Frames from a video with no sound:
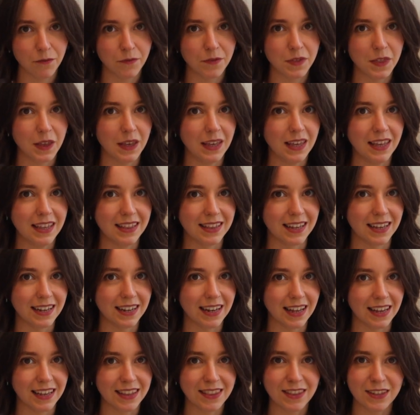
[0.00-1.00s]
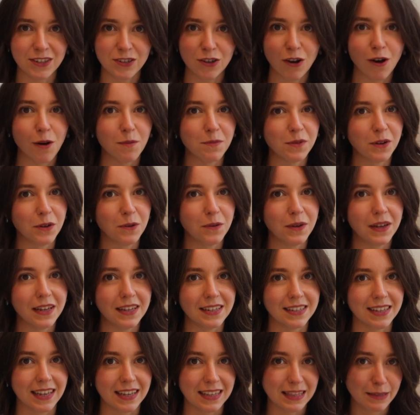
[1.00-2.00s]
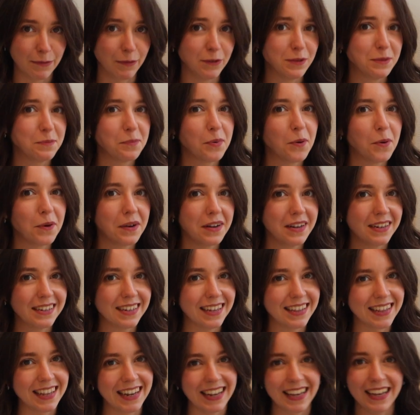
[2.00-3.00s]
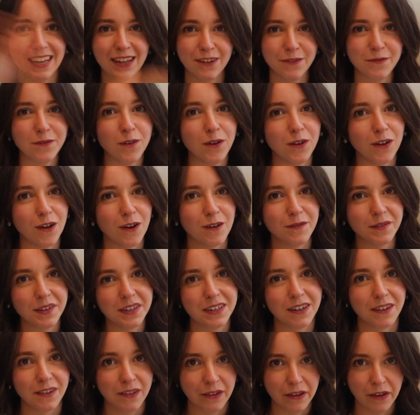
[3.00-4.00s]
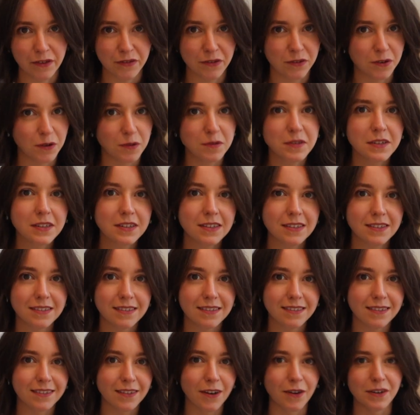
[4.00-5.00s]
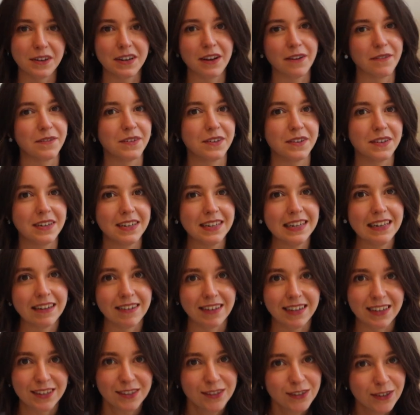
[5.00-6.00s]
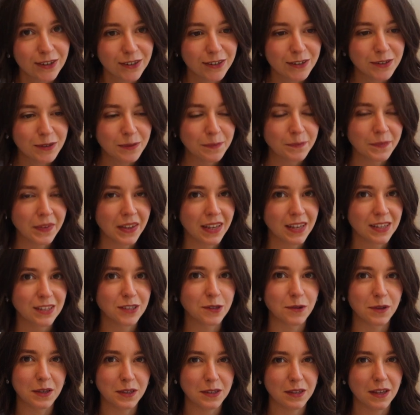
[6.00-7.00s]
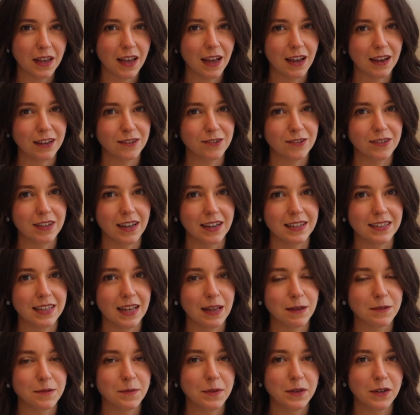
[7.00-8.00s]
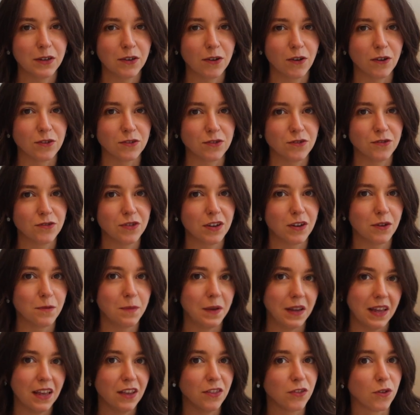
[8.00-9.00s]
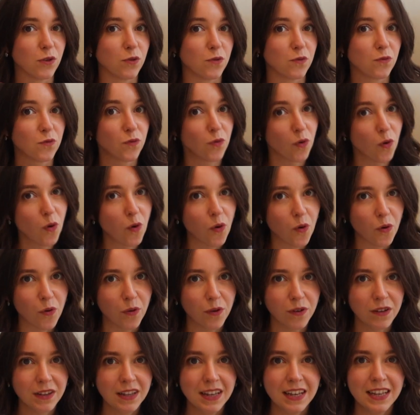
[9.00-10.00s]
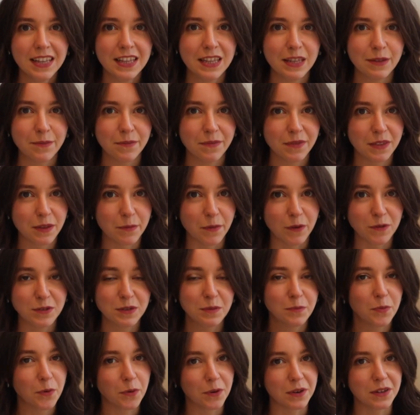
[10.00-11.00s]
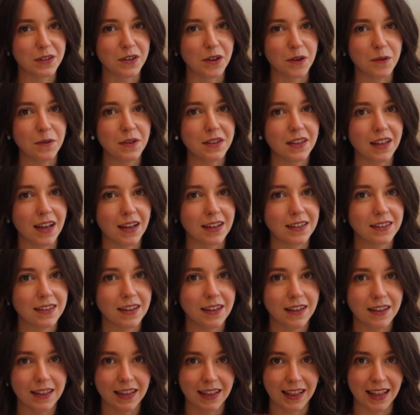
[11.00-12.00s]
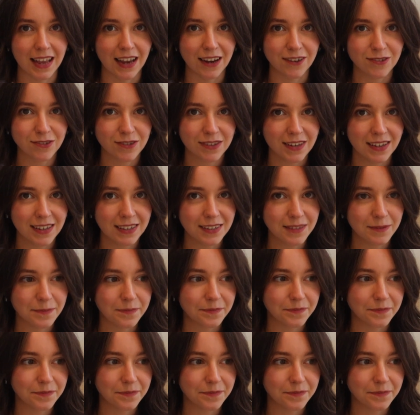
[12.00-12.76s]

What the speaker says: thinking that like the top note is like the most important and then I kind of fall off it and all the other notes aren't never nearly as good. So this exercise helps me to concentrate on making the roll the most important note in that little exercise.